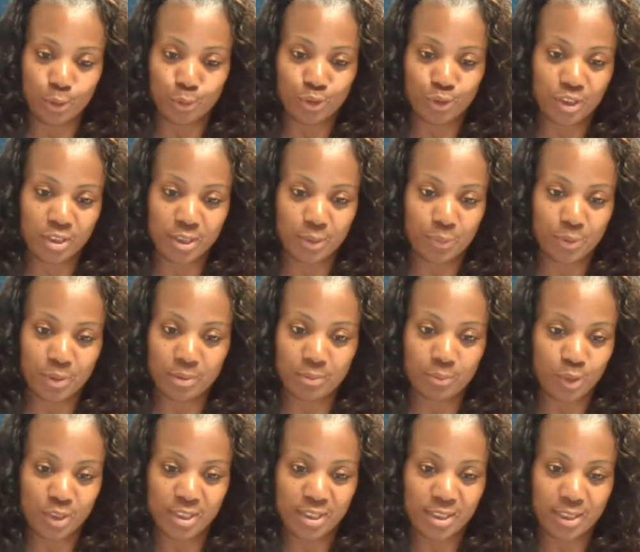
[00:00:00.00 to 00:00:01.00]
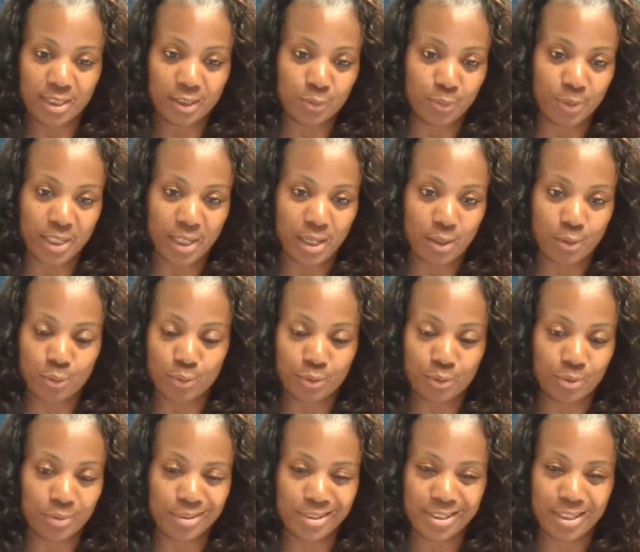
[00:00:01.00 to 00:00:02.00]
just see what cities we got going
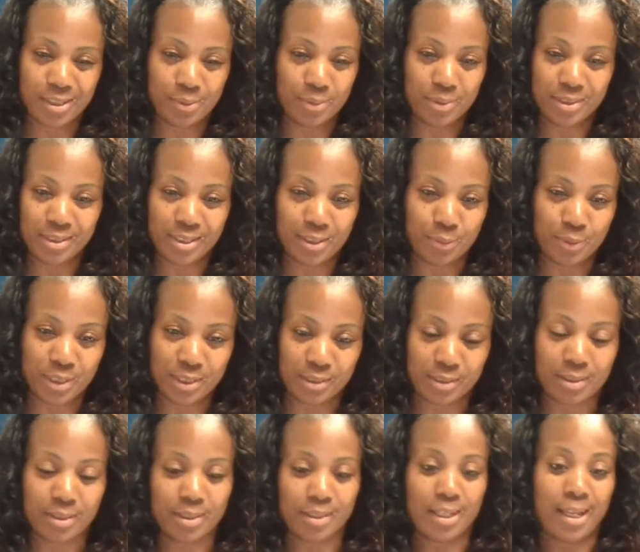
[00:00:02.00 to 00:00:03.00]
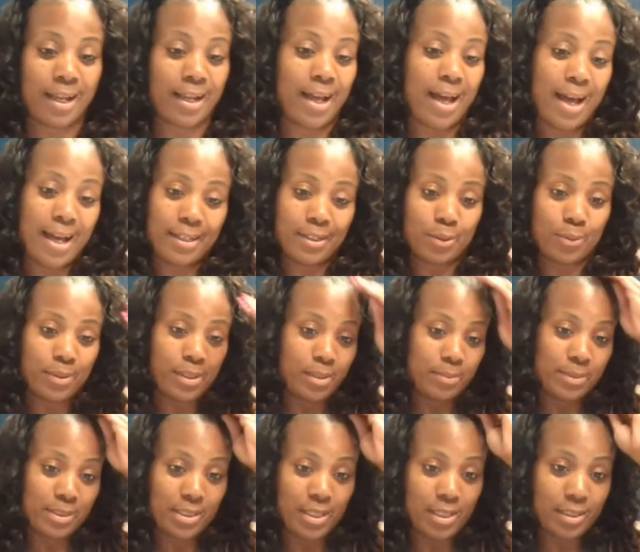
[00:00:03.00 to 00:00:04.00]
on. See what it's looking like. I know
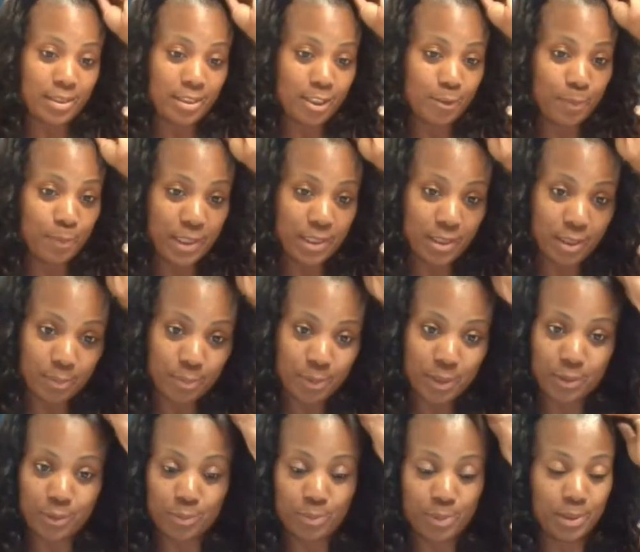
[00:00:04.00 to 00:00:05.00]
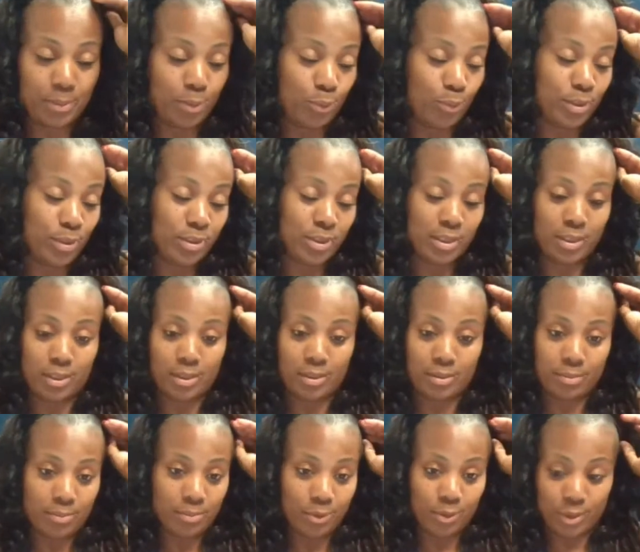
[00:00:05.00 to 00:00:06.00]
Amazon is speeding up a little bit, but we'll see.
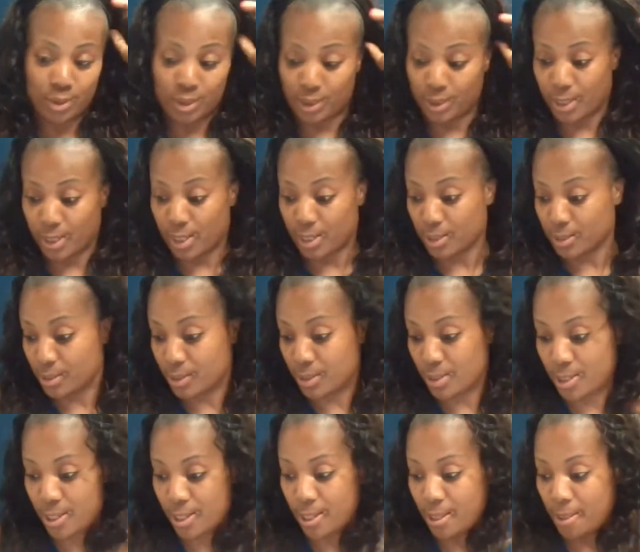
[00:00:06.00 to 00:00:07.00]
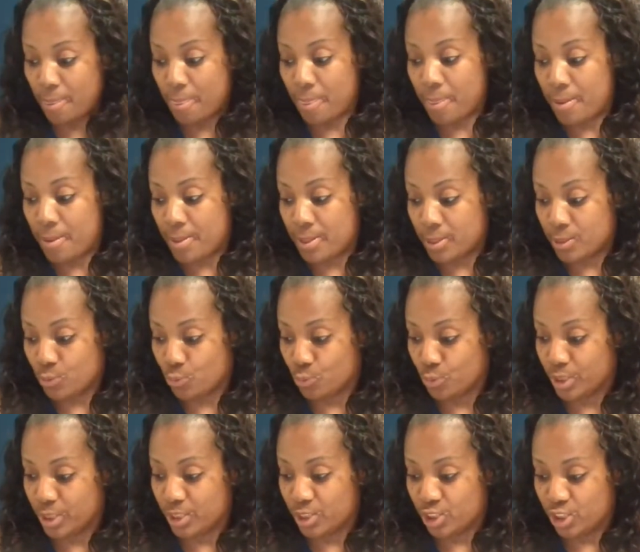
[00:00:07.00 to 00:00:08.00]
We'll see, guys.
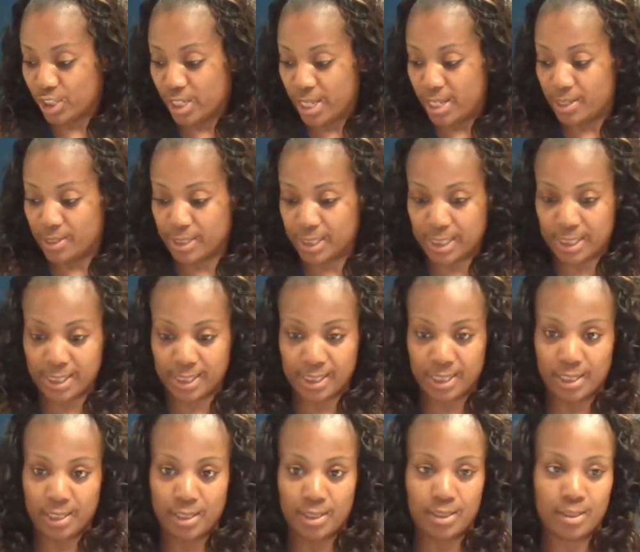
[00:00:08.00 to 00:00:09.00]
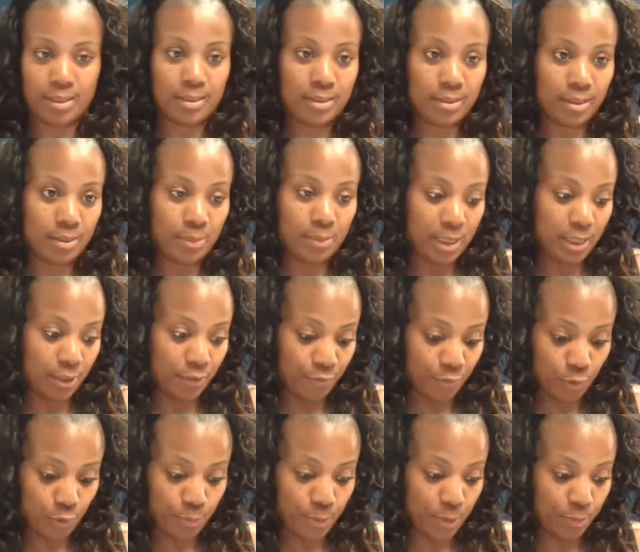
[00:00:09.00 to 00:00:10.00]
We shall see. I'm going to let a
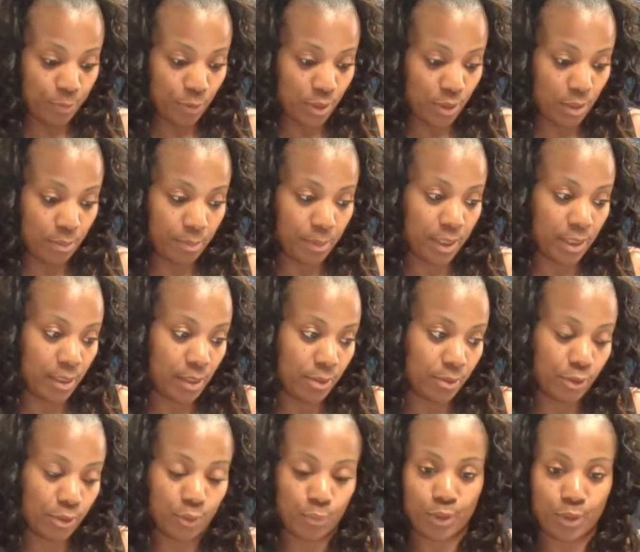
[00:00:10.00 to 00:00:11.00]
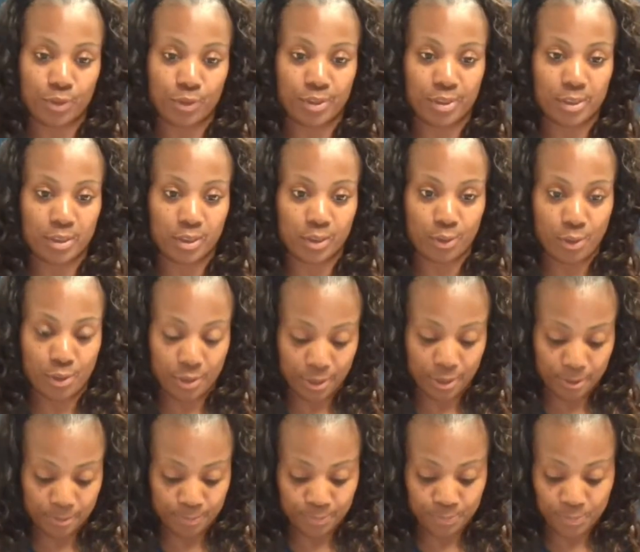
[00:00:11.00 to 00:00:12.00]
few people come in here, and then we're going to get
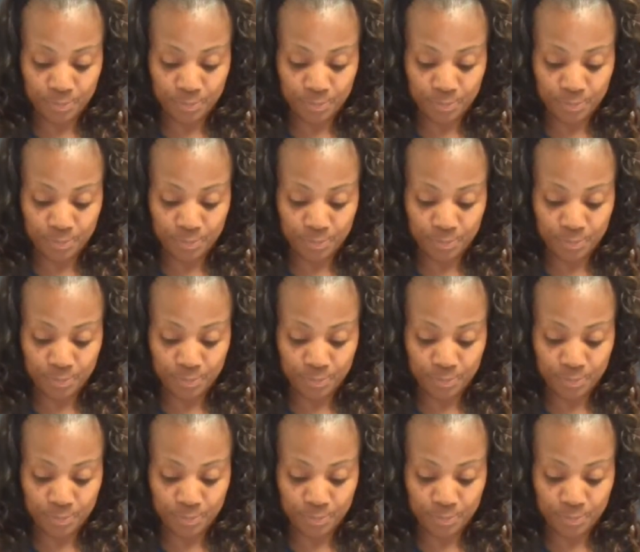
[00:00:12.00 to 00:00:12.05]
started